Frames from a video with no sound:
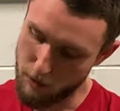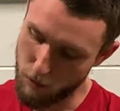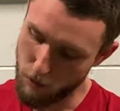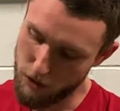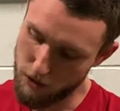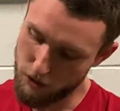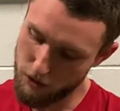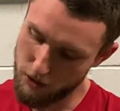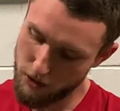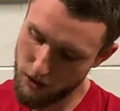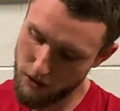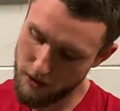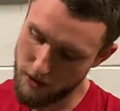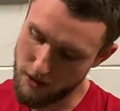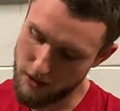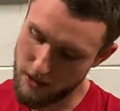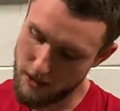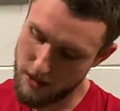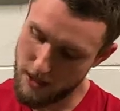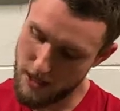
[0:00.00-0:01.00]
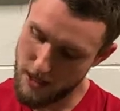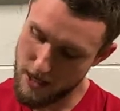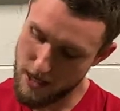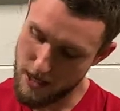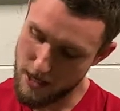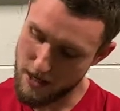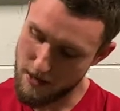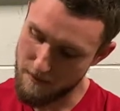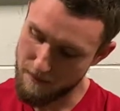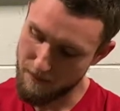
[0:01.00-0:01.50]
what you'll start to
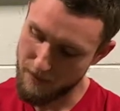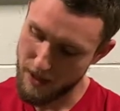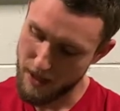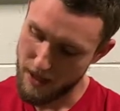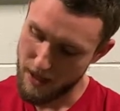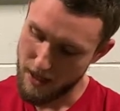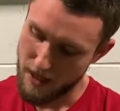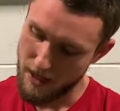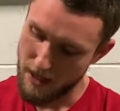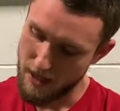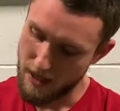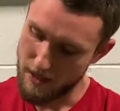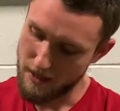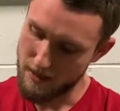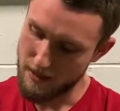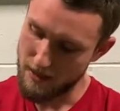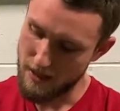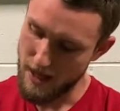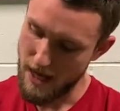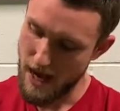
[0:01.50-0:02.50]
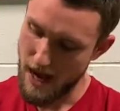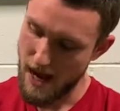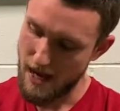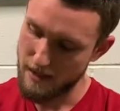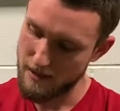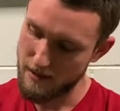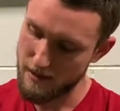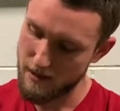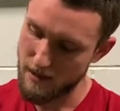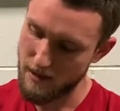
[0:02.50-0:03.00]
see is
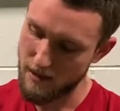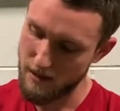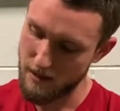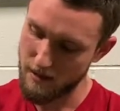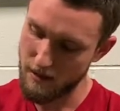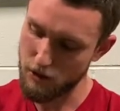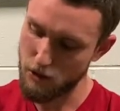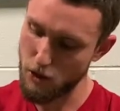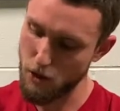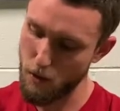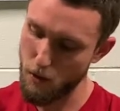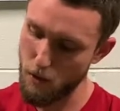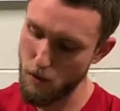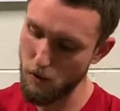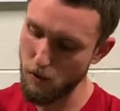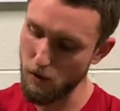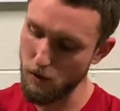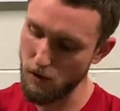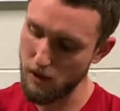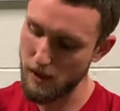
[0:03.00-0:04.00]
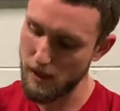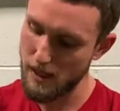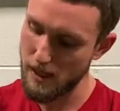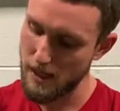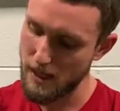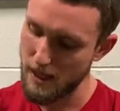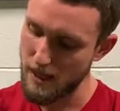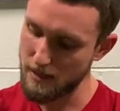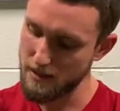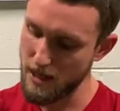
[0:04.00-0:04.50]
that the tool
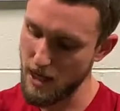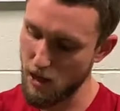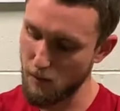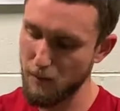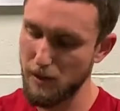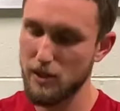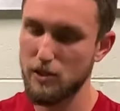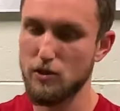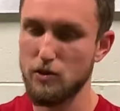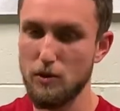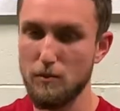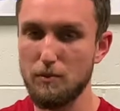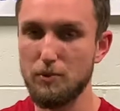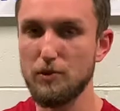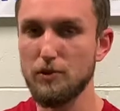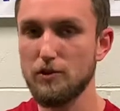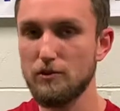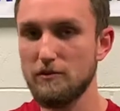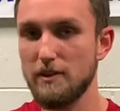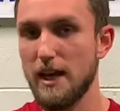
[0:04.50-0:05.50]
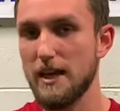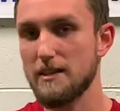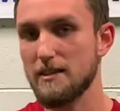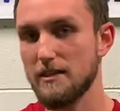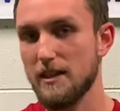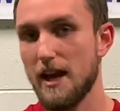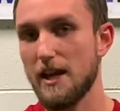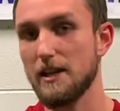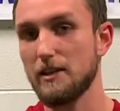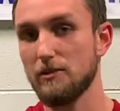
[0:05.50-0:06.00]
is helping to improve that
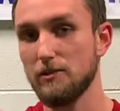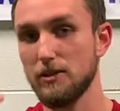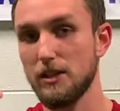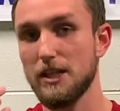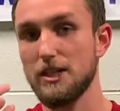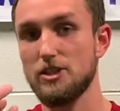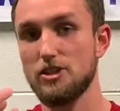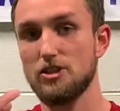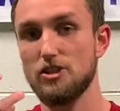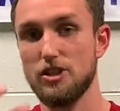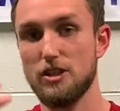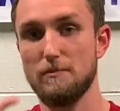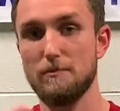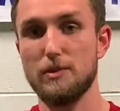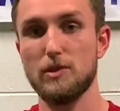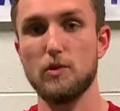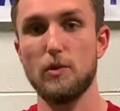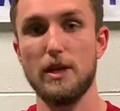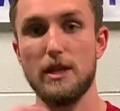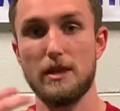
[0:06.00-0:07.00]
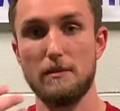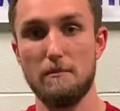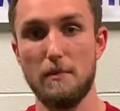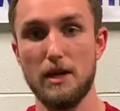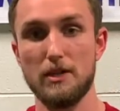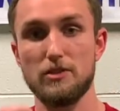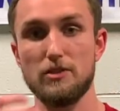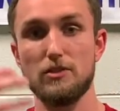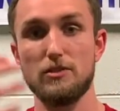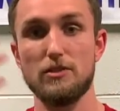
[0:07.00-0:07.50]
sliding relationship between the
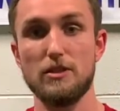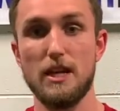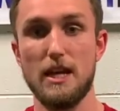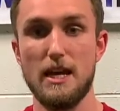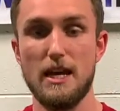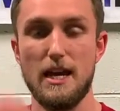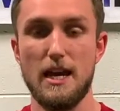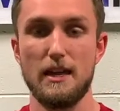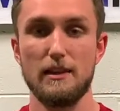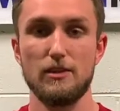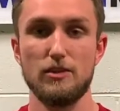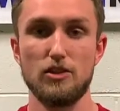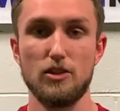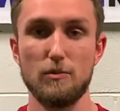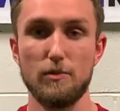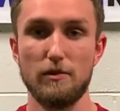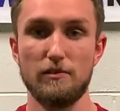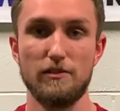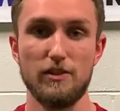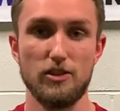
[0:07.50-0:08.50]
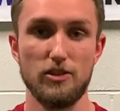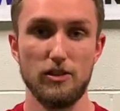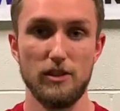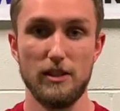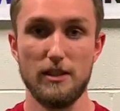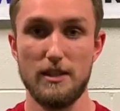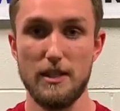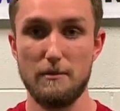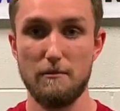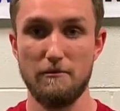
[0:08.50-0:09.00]
muscles and the superficial
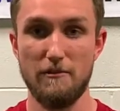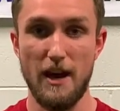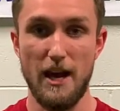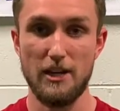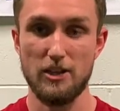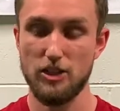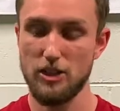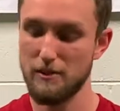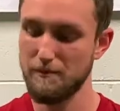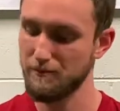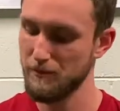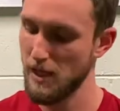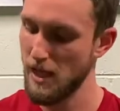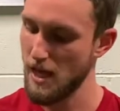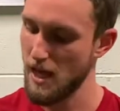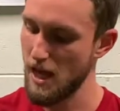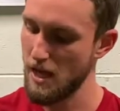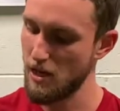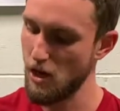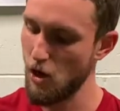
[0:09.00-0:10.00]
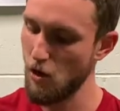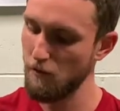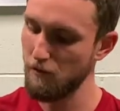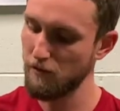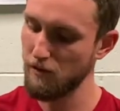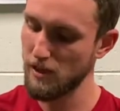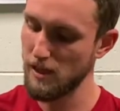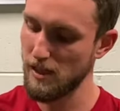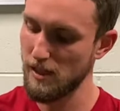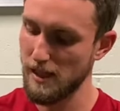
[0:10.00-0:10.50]
and deep fascia, and
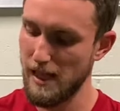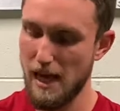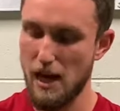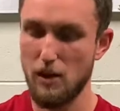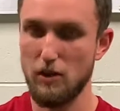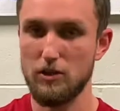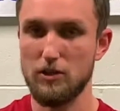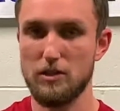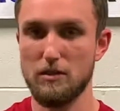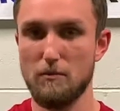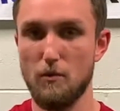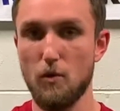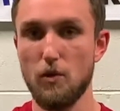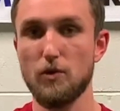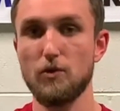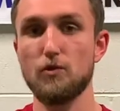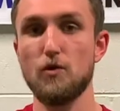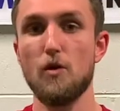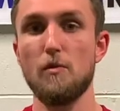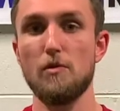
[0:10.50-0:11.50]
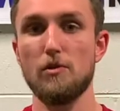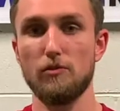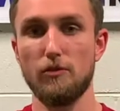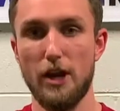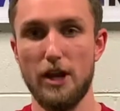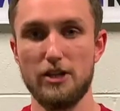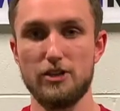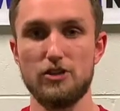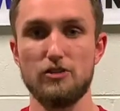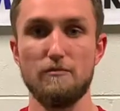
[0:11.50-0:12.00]
hopefully allow some more normal
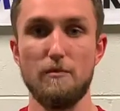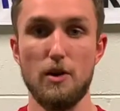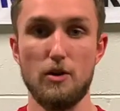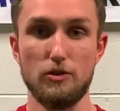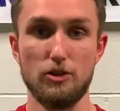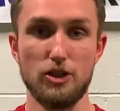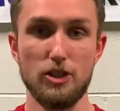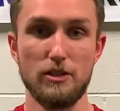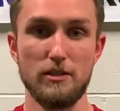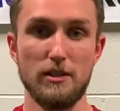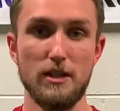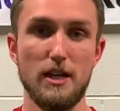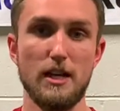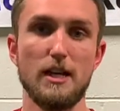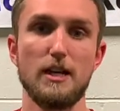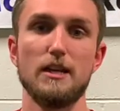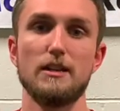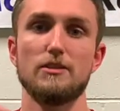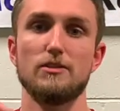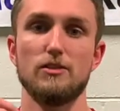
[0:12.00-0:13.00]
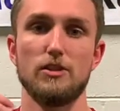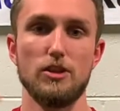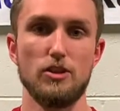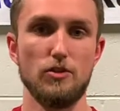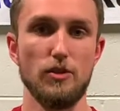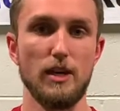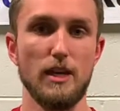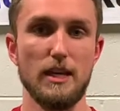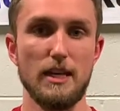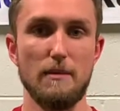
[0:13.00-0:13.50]
range of motion so that you
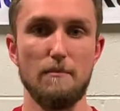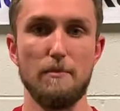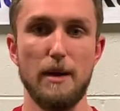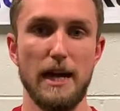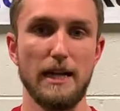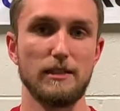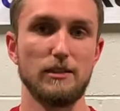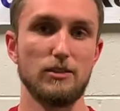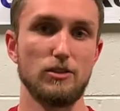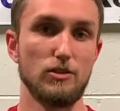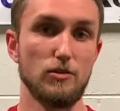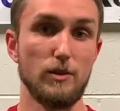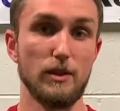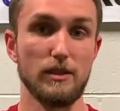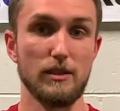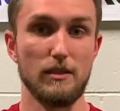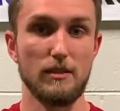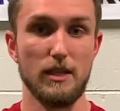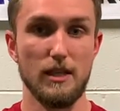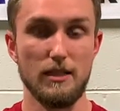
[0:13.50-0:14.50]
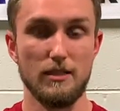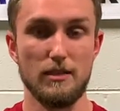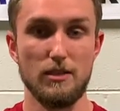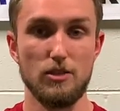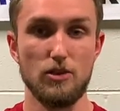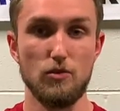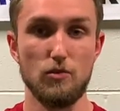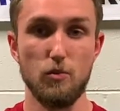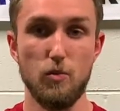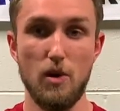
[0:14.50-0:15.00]
can get back to doing the things
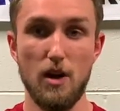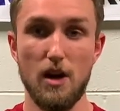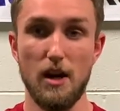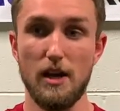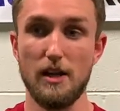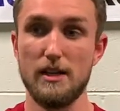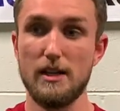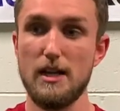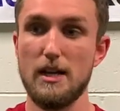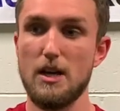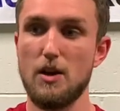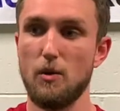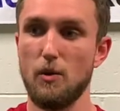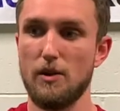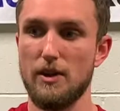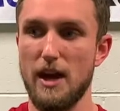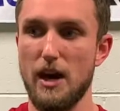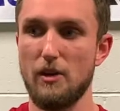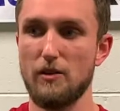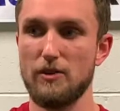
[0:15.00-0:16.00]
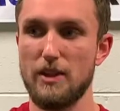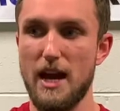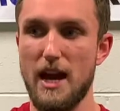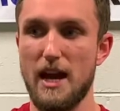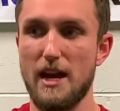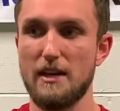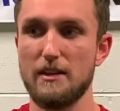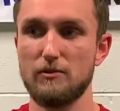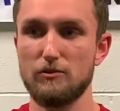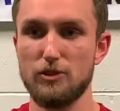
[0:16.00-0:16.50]
that you want without
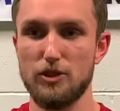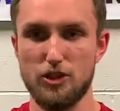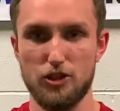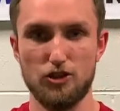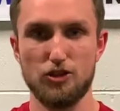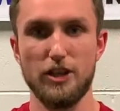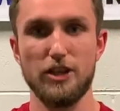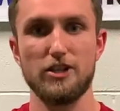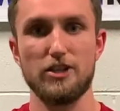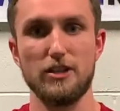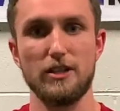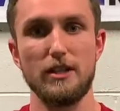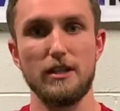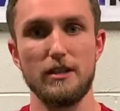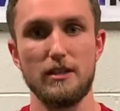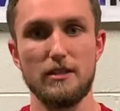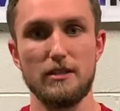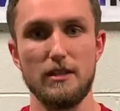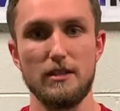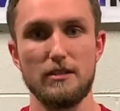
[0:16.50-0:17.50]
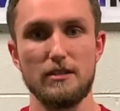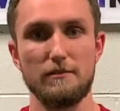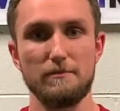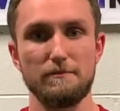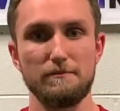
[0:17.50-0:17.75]
that restriction in the system.